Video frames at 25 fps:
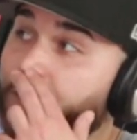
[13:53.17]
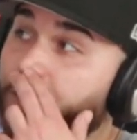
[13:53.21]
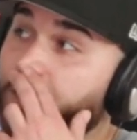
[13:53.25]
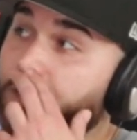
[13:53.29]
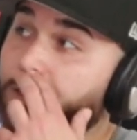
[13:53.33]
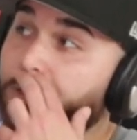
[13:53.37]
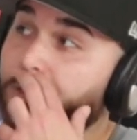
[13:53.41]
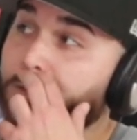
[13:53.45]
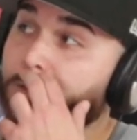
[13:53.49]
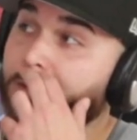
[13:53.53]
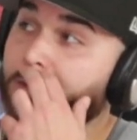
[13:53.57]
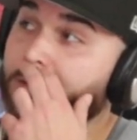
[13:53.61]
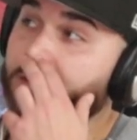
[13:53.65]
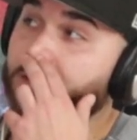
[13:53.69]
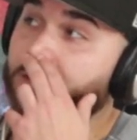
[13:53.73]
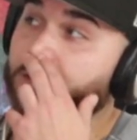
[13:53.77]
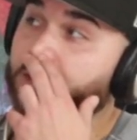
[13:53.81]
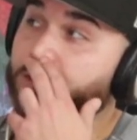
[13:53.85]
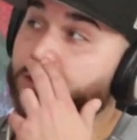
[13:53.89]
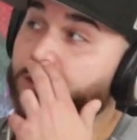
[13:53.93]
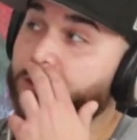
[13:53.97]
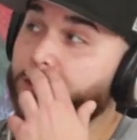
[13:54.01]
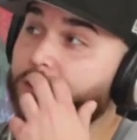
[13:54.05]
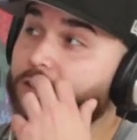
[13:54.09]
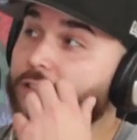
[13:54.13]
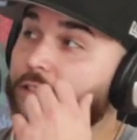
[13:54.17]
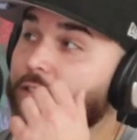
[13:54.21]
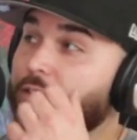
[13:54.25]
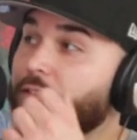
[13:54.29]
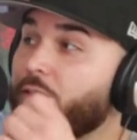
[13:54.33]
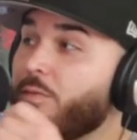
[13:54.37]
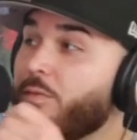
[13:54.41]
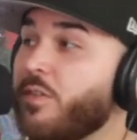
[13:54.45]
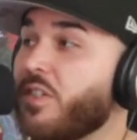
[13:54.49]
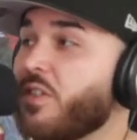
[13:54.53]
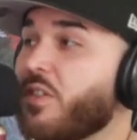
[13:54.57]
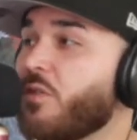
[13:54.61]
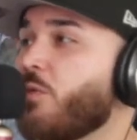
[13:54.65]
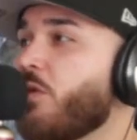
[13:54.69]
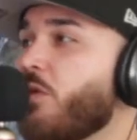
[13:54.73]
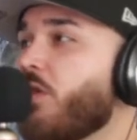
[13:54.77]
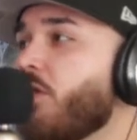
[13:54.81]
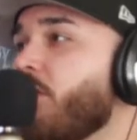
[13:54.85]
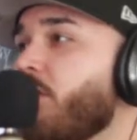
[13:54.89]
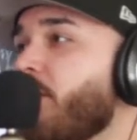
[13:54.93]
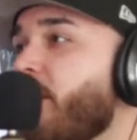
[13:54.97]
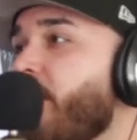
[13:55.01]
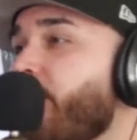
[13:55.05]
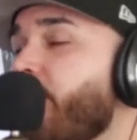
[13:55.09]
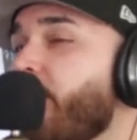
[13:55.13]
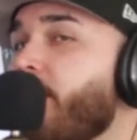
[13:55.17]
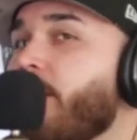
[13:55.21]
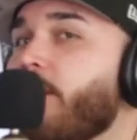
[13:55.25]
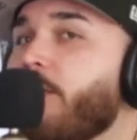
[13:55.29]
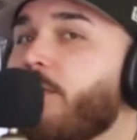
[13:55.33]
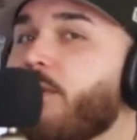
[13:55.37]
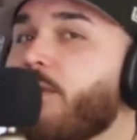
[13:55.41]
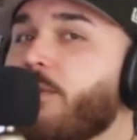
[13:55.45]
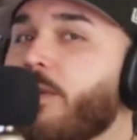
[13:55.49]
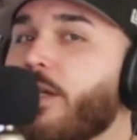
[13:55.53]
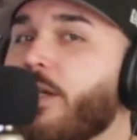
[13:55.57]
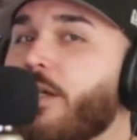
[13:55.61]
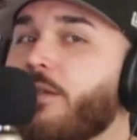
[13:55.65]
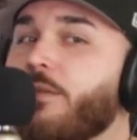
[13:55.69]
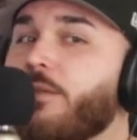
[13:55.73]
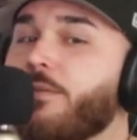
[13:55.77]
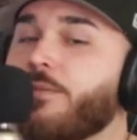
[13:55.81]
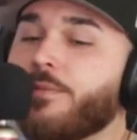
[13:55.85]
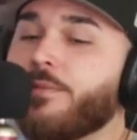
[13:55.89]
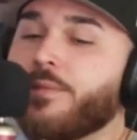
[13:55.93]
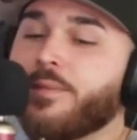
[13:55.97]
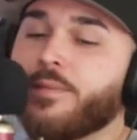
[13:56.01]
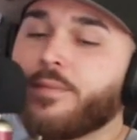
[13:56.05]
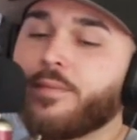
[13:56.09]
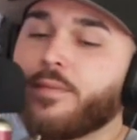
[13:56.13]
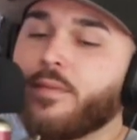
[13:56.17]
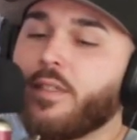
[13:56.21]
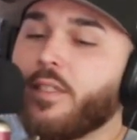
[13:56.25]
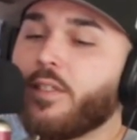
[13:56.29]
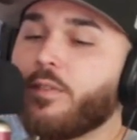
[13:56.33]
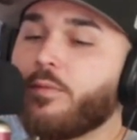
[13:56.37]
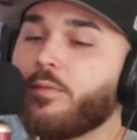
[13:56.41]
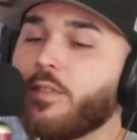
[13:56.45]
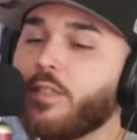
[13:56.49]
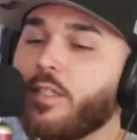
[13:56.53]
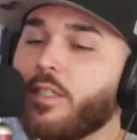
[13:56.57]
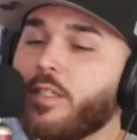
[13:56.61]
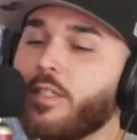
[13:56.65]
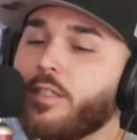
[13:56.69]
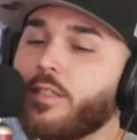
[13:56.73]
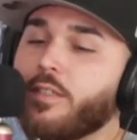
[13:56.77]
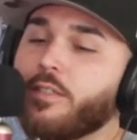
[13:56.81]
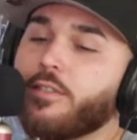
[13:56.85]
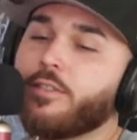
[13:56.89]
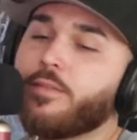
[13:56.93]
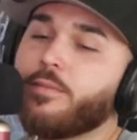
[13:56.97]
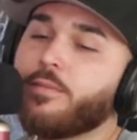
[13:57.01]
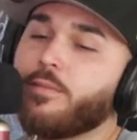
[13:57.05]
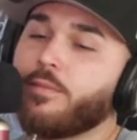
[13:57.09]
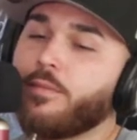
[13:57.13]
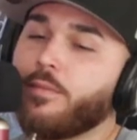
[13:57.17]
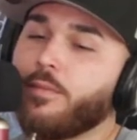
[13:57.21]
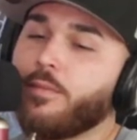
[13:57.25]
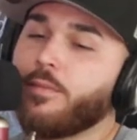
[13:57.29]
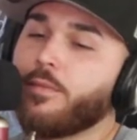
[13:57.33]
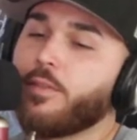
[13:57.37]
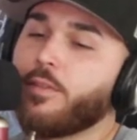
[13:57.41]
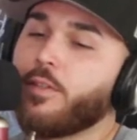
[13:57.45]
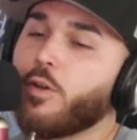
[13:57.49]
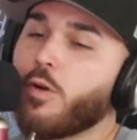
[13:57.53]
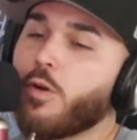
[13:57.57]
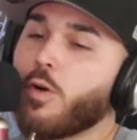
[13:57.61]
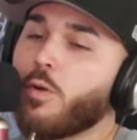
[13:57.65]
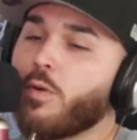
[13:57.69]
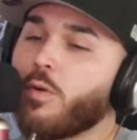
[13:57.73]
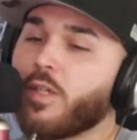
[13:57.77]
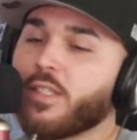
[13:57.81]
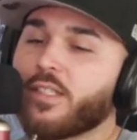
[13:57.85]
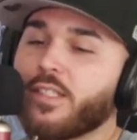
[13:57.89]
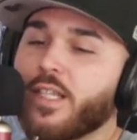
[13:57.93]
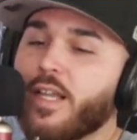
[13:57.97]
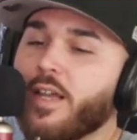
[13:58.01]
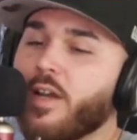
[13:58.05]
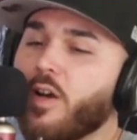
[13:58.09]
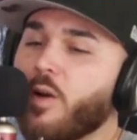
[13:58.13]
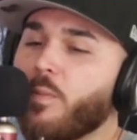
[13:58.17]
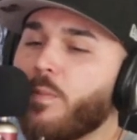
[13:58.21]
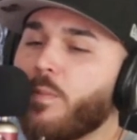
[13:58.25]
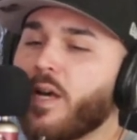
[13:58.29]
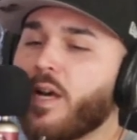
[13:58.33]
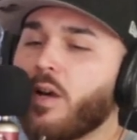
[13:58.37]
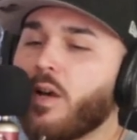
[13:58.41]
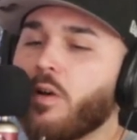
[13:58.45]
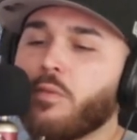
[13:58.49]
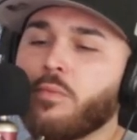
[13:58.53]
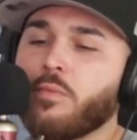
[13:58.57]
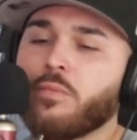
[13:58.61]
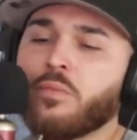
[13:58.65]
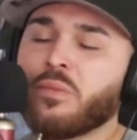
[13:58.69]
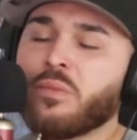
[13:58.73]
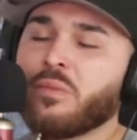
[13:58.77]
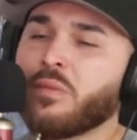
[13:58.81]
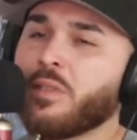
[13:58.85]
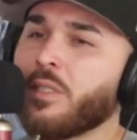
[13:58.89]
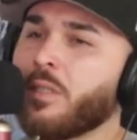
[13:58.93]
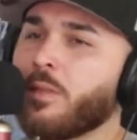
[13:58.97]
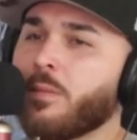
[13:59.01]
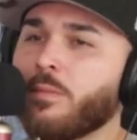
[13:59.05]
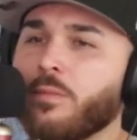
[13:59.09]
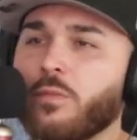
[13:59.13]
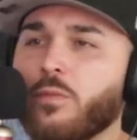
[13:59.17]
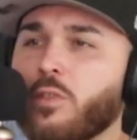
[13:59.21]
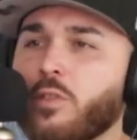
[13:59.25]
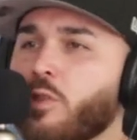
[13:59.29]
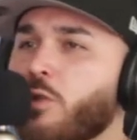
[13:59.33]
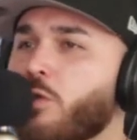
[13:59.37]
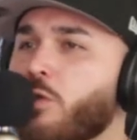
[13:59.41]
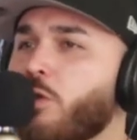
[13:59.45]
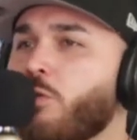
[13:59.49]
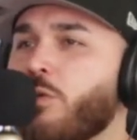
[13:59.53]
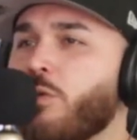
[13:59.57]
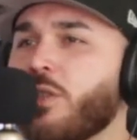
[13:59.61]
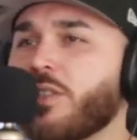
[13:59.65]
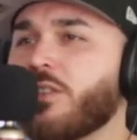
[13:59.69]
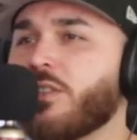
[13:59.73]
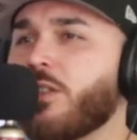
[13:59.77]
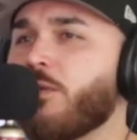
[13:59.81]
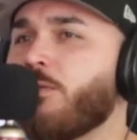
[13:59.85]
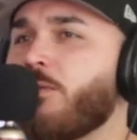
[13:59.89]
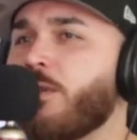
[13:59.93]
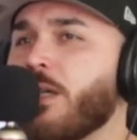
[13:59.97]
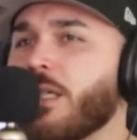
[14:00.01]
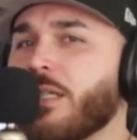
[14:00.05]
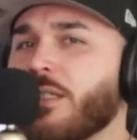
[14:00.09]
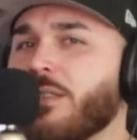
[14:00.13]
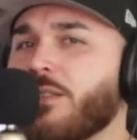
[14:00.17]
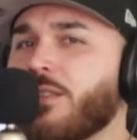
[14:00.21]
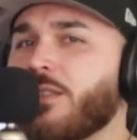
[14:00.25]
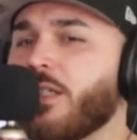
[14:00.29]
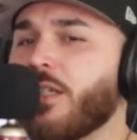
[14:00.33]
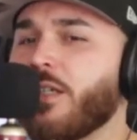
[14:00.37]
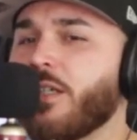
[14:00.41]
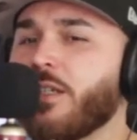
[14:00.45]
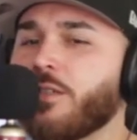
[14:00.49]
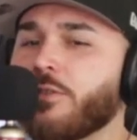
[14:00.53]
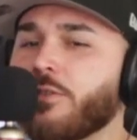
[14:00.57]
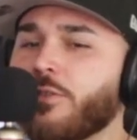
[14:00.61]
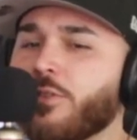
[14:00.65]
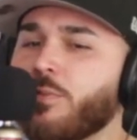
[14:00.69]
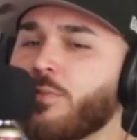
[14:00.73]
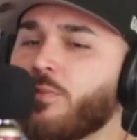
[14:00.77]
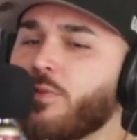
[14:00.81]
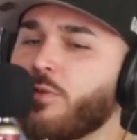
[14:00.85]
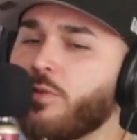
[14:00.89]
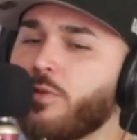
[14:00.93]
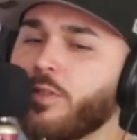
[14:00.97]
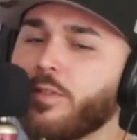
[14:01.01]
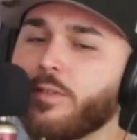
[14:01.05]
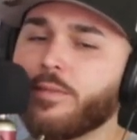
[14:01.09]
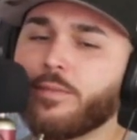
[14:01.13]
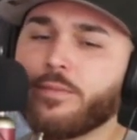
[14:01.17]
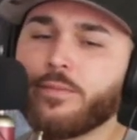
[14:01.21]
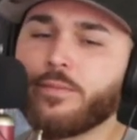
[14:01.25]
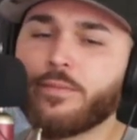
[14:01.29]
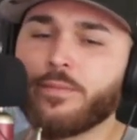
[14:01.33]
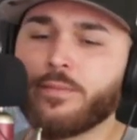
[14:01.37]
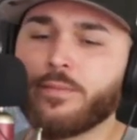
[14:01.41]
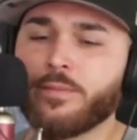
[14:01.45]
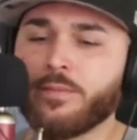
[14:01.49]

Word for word: uh, it's a, it's a weird world that we live in, man. It really is. No one wants to help out. No one wants to fucking sit here and support.